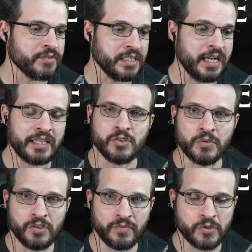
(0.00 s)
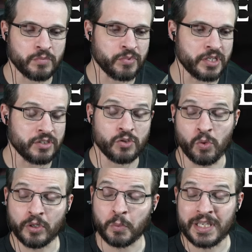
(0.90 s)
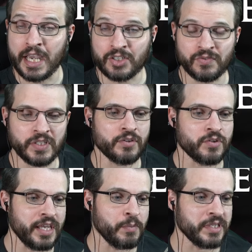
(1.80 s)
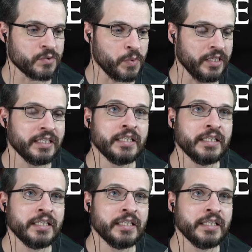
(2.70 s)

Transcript: and then I can do another first impressions or reaction video to that one as well.